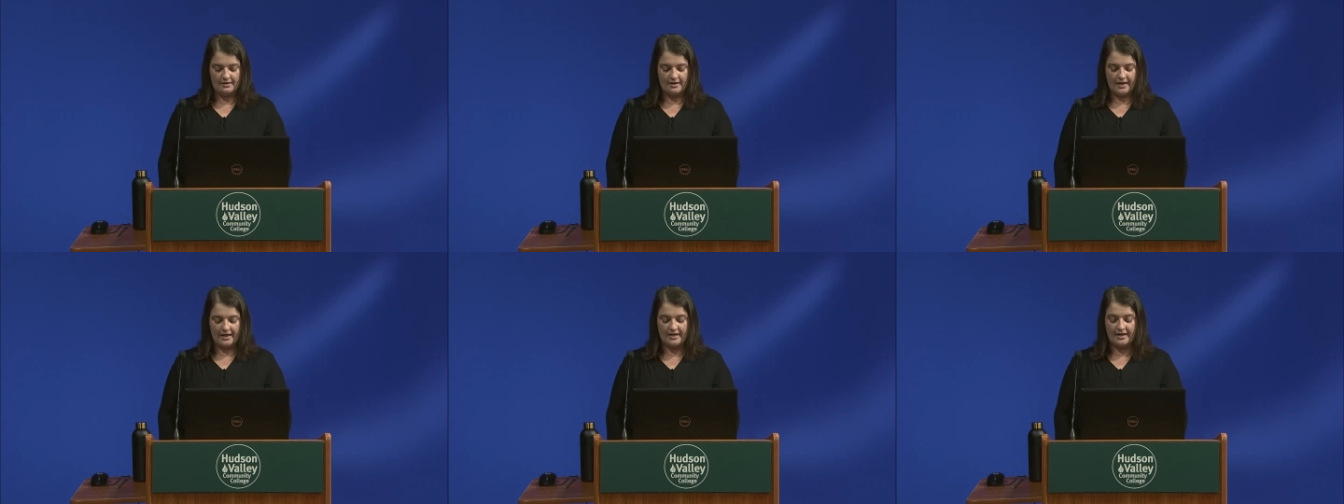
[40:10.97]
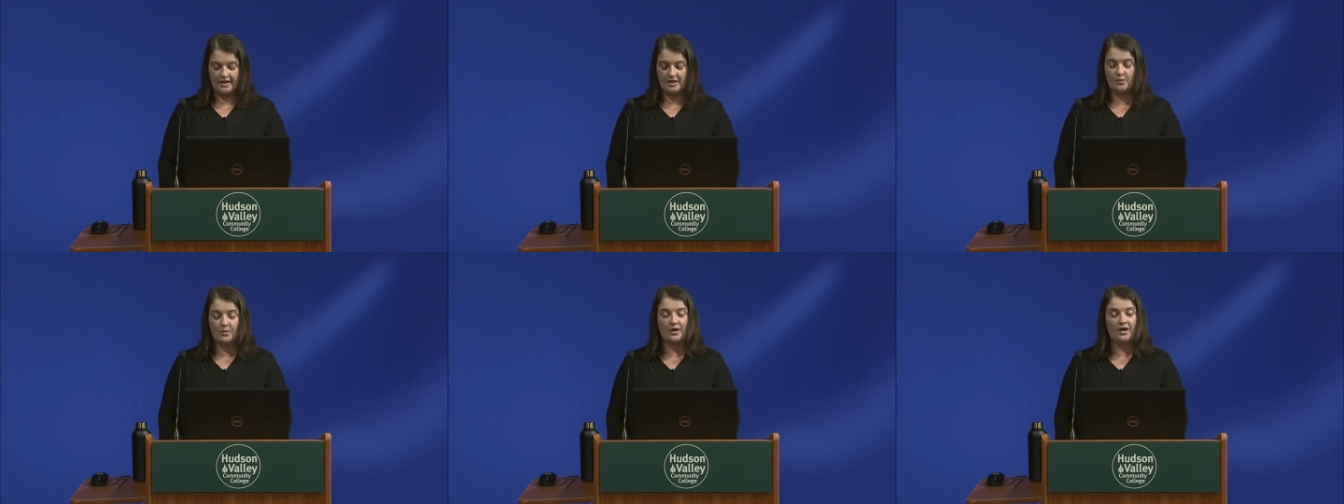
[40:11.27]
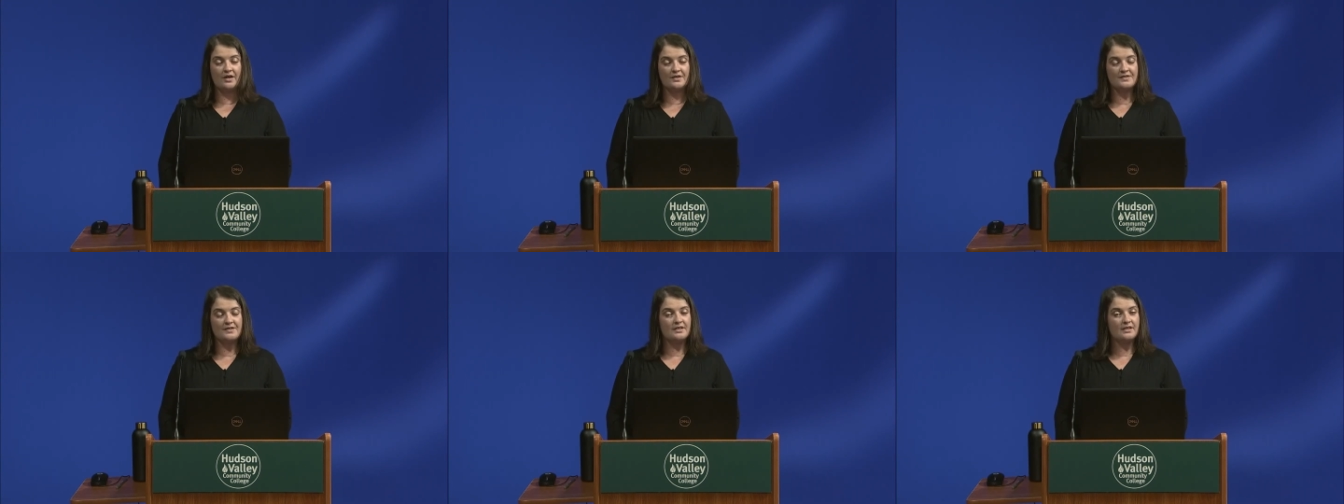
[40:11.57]
and anywhere
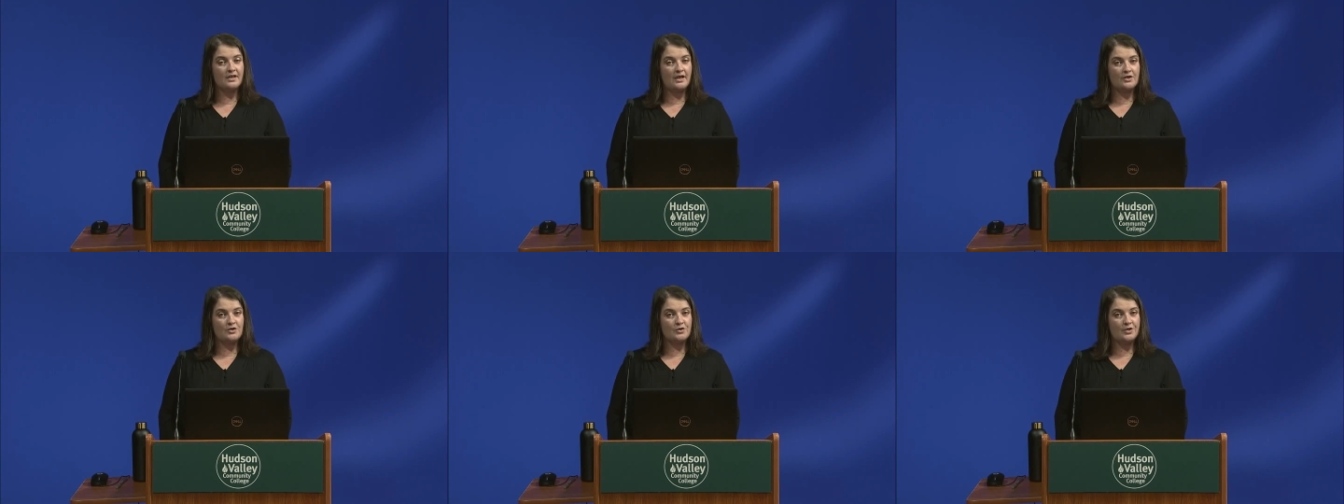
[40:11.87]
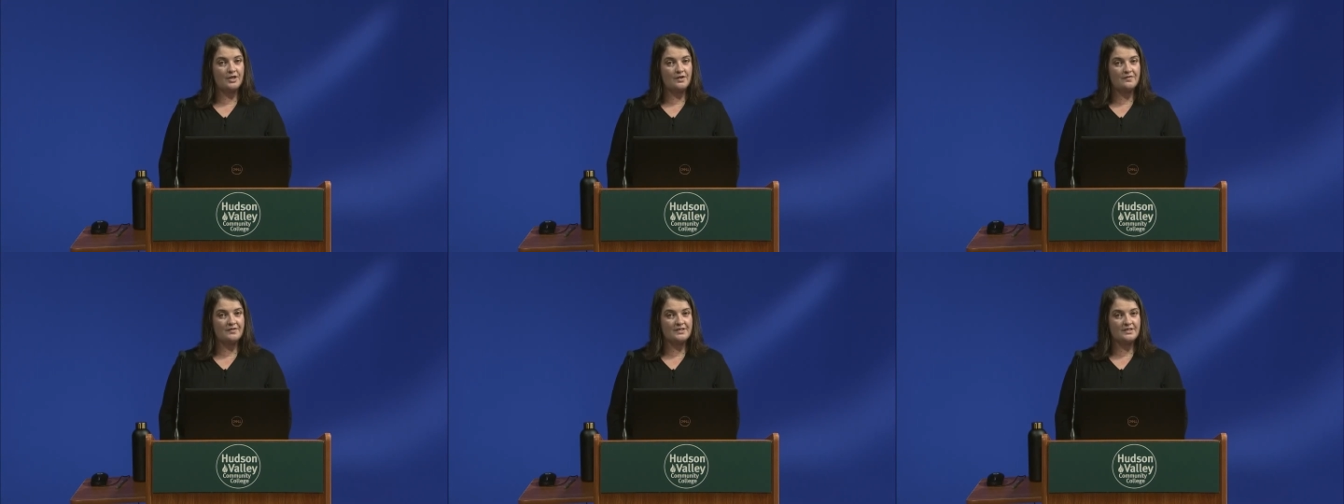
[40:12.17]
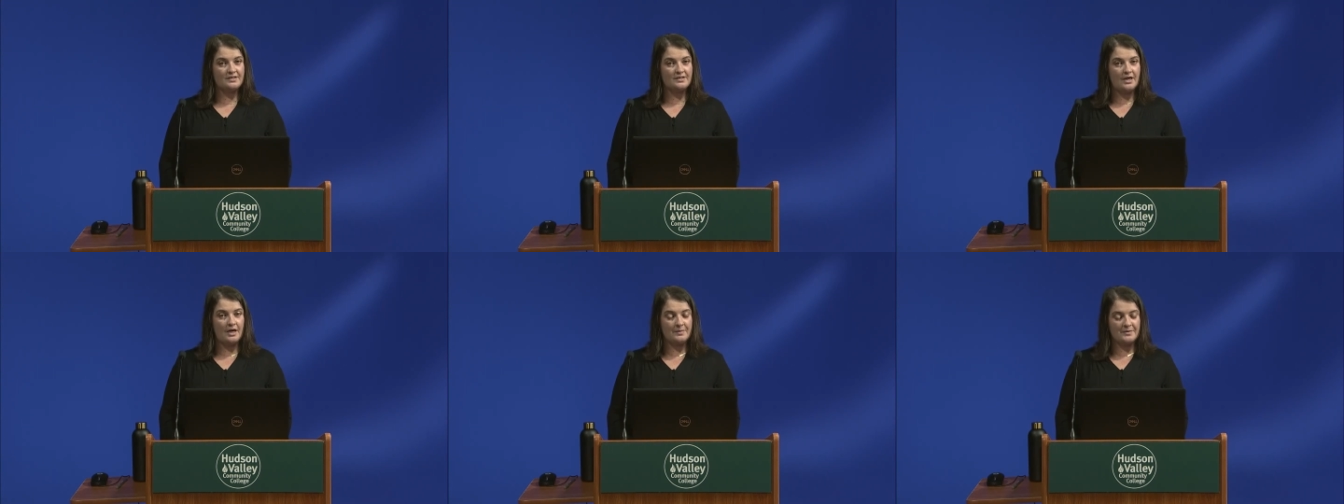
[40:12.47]
else in the country if it's
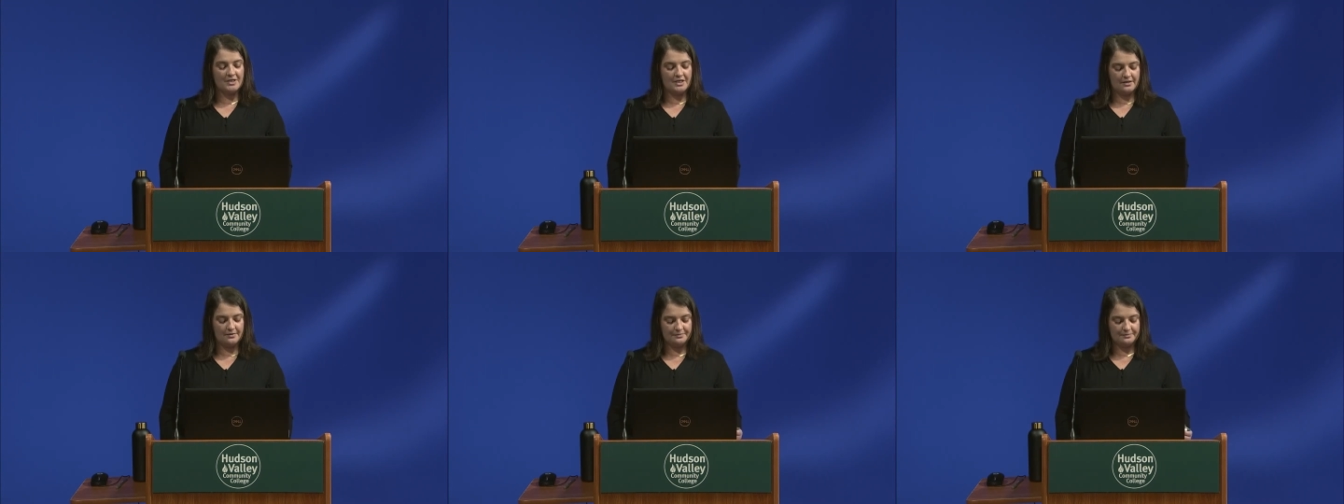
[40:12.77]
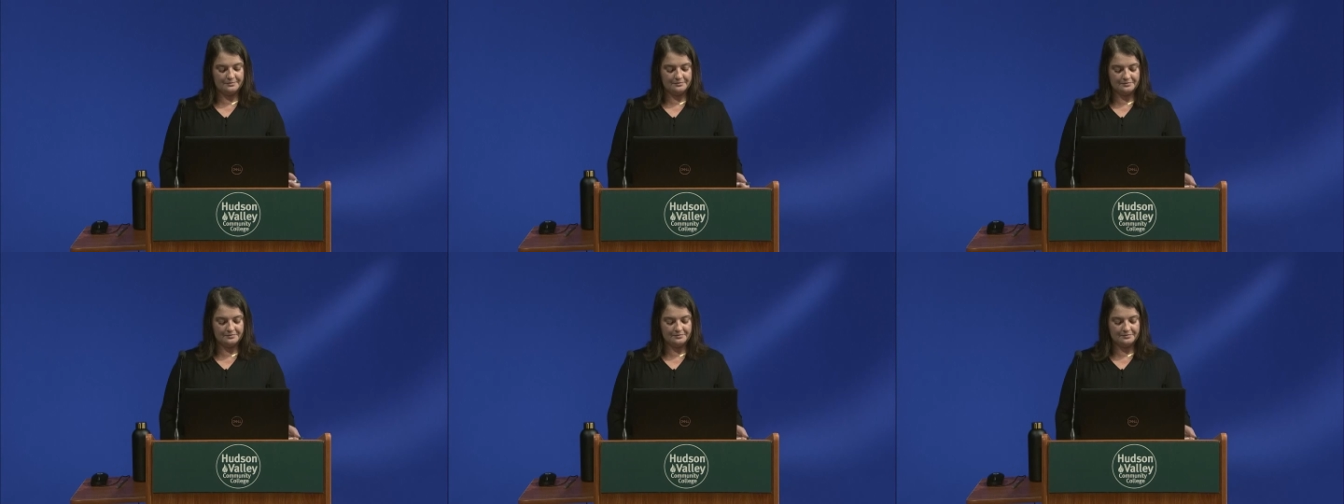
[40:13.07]
adopted.